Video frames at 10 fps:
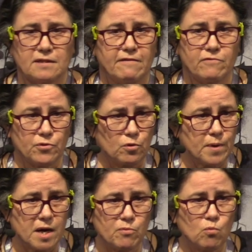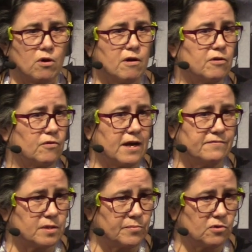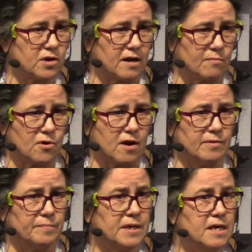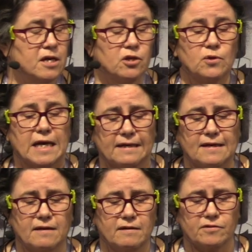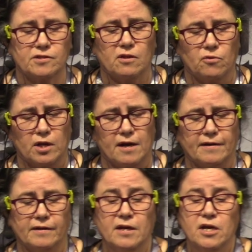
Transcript: have all their paperwork or they have some other kind of problem, you can get in a slow line.